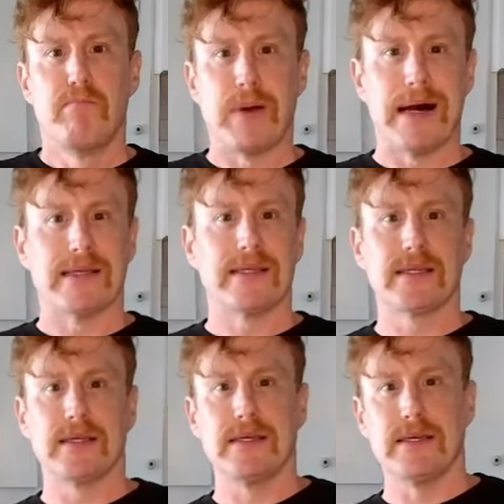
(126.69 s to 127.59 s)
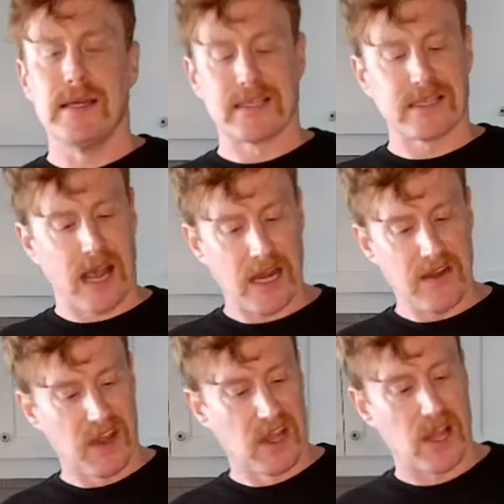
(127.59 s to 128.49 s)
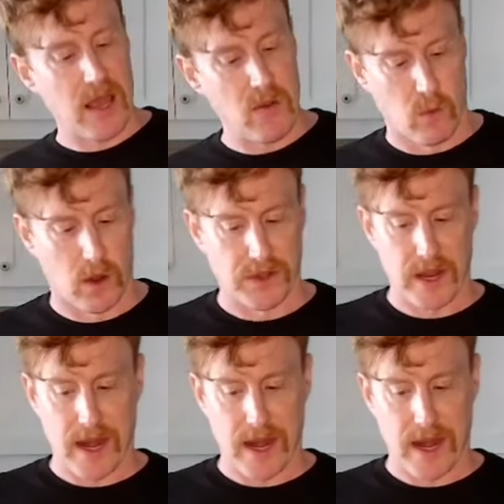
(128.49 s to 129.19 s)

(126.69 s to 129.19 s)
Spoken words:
but it's kind of a light walnut.